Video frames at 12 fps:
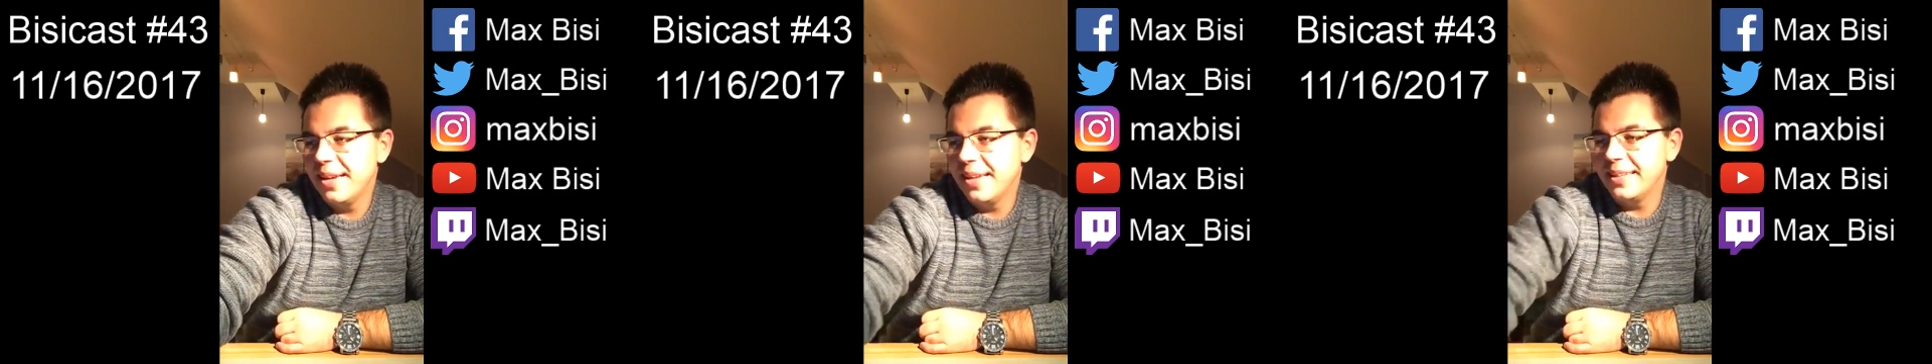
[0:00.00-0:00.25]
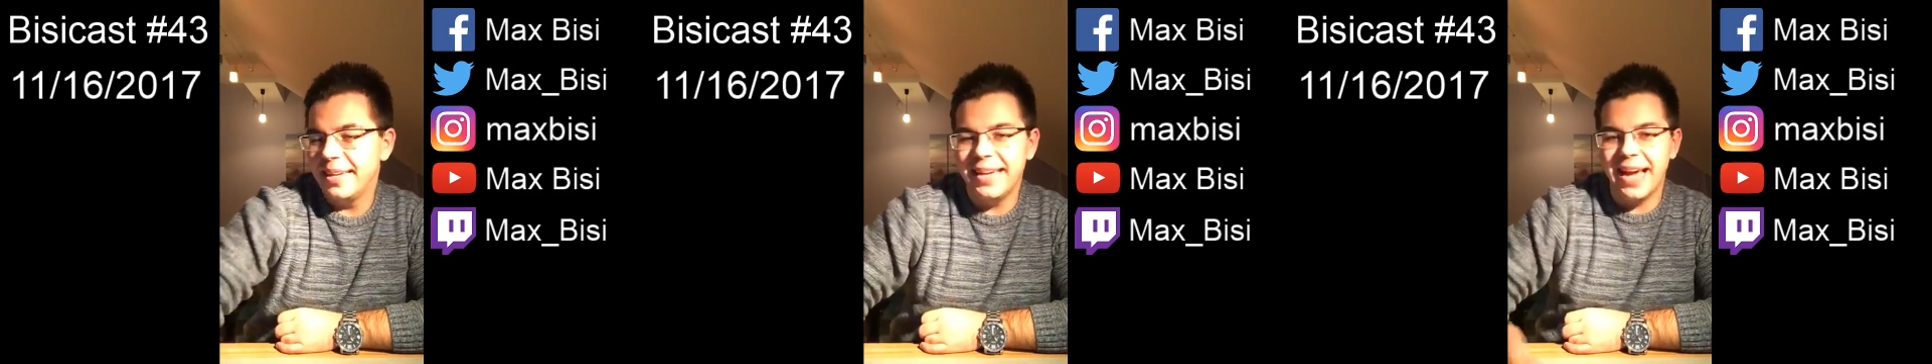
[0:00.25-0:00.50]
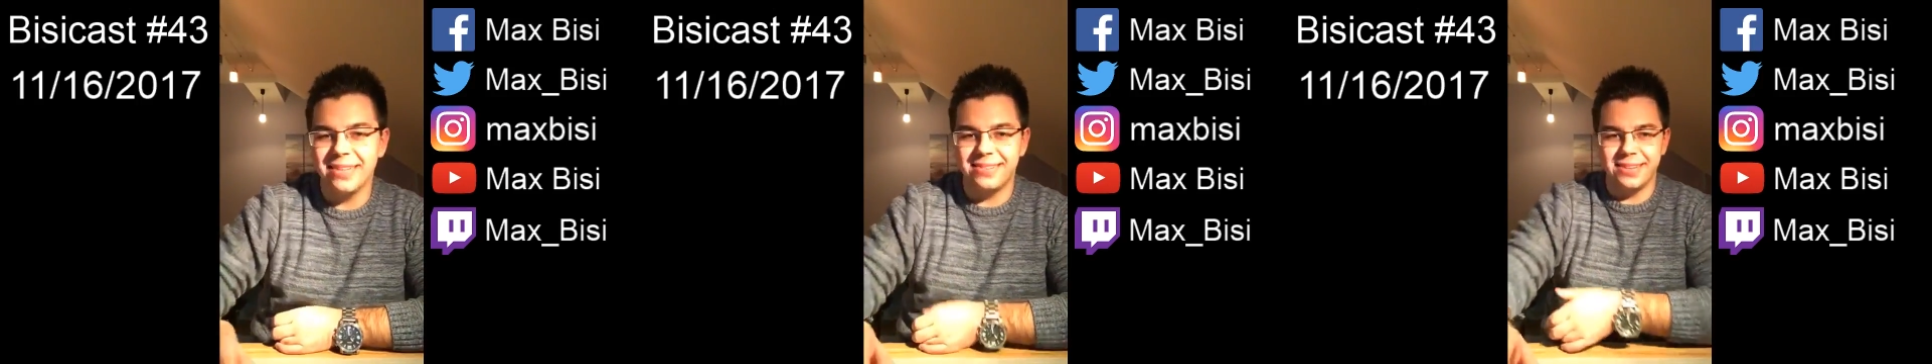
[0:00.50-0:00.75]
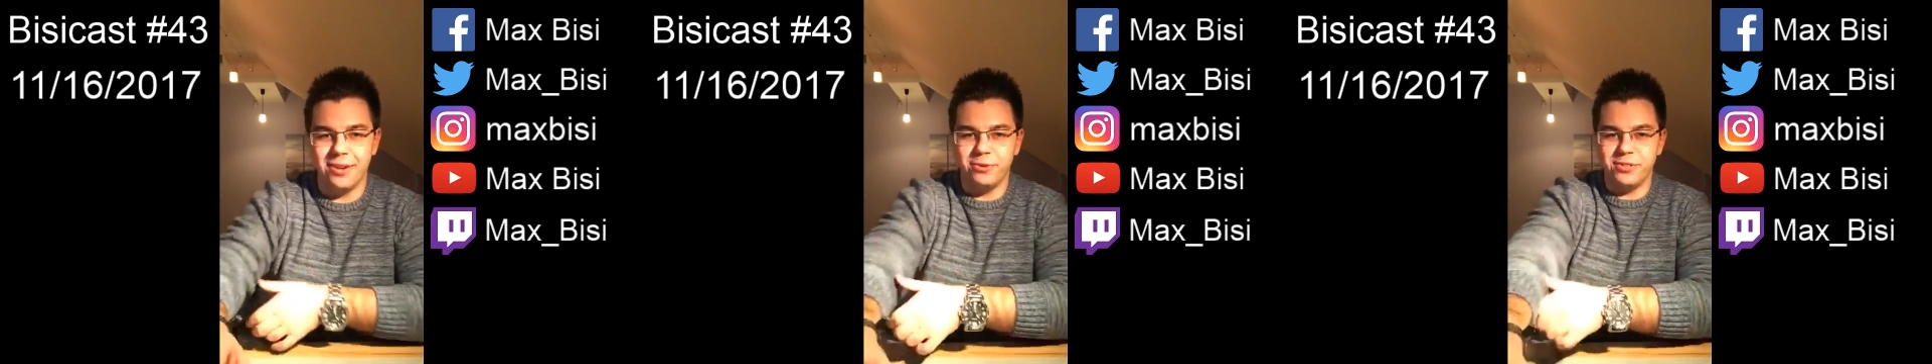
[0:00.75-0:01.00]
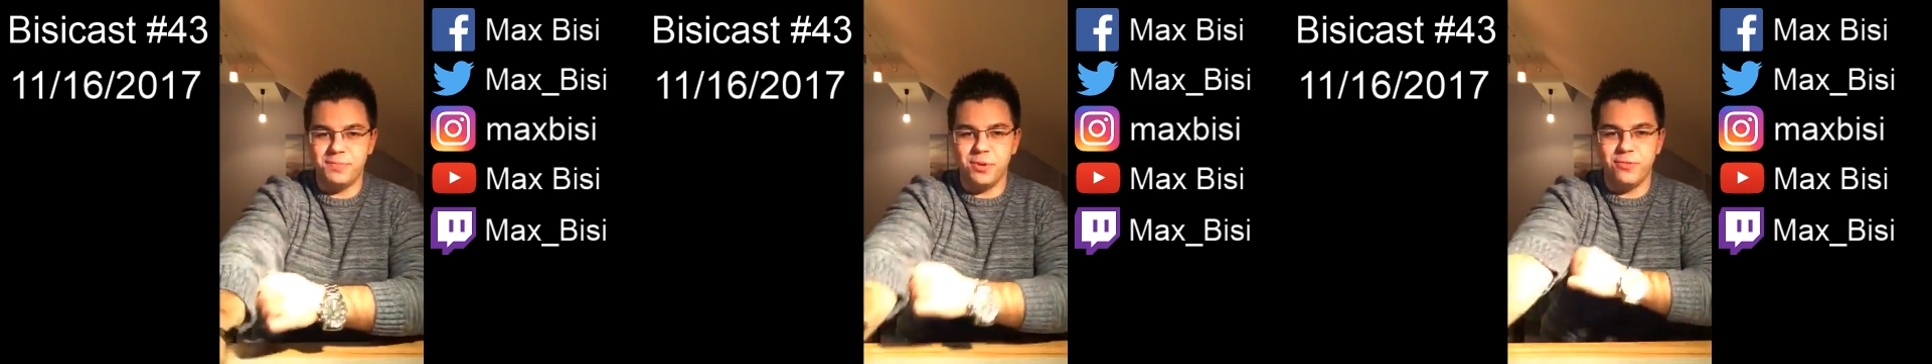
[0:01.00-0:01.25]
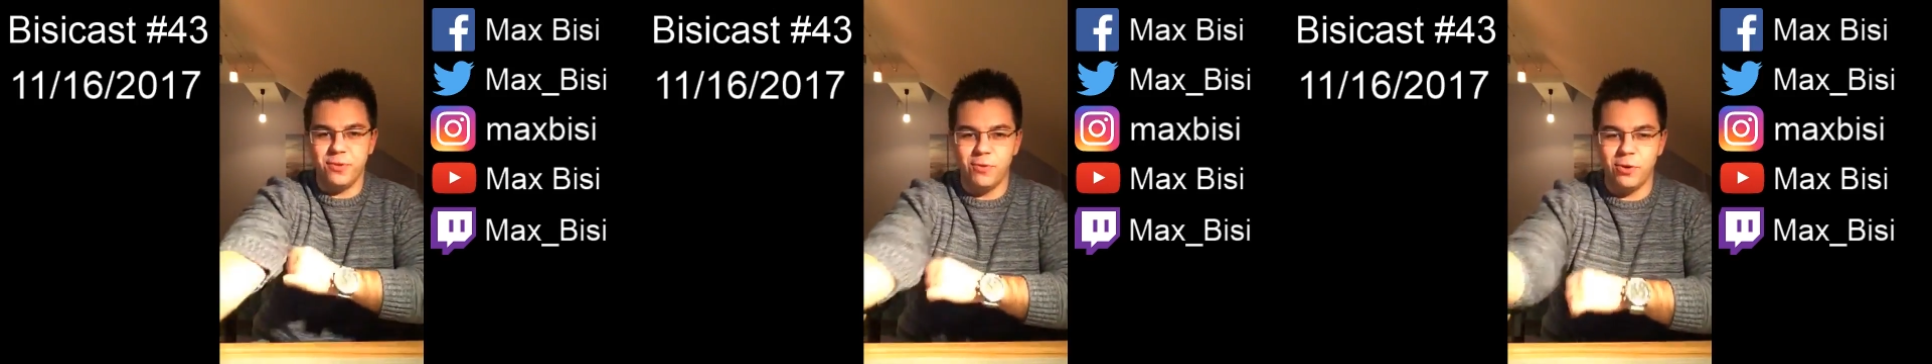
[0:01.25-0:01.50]
then he adds, you know, this
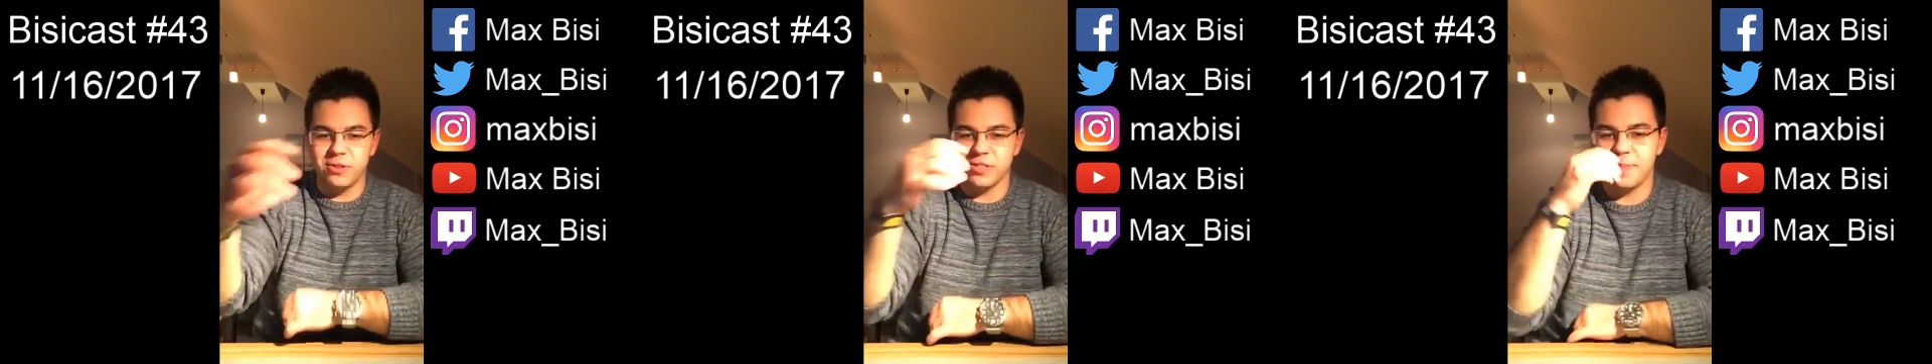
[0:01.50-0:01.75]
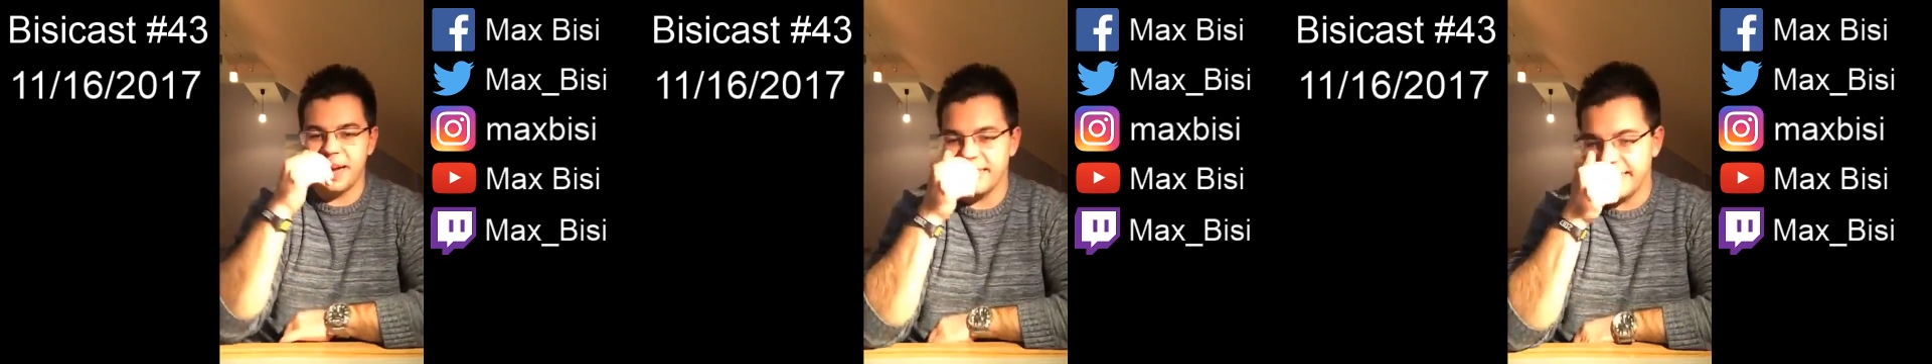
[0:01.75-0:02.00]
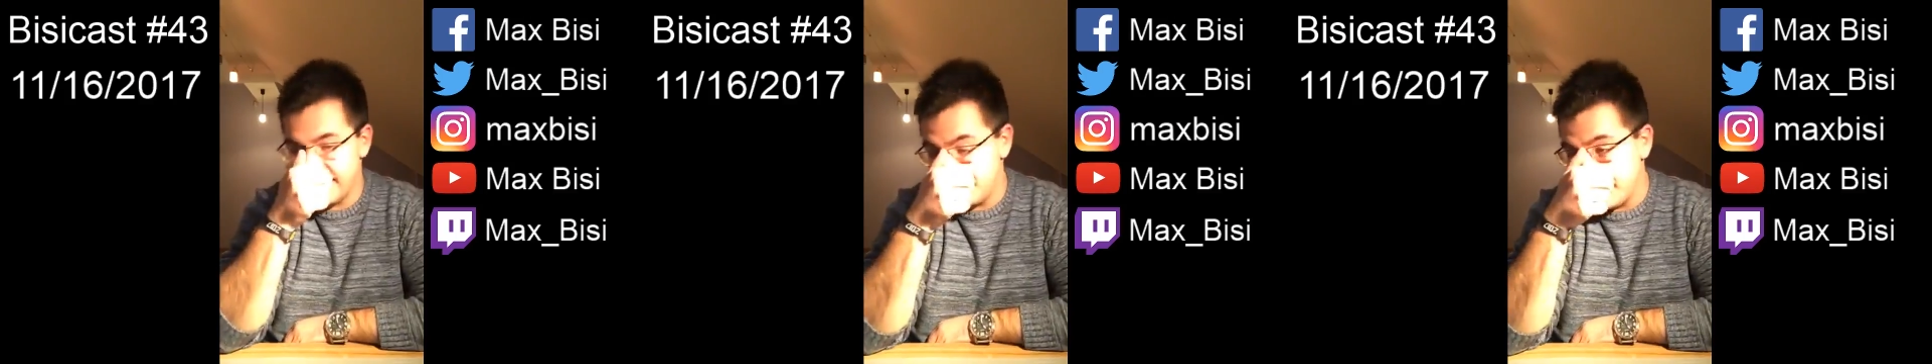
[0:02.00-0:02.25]
beautiful vocals by Adele.